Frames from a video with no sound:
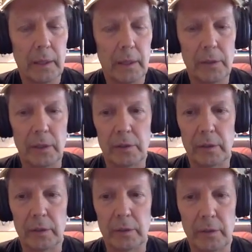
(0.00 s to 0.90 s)

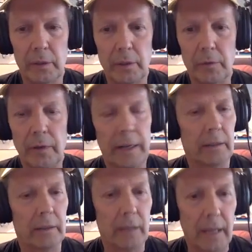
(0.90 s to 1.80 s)
Justin, you've had a
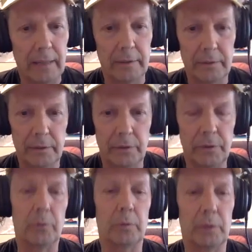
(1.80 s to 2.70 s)
lot to
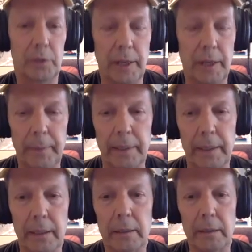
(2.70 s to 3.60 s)
do with shaping
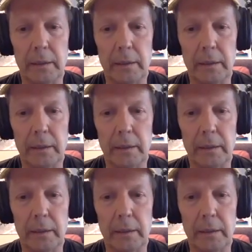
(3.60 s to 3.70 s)
it.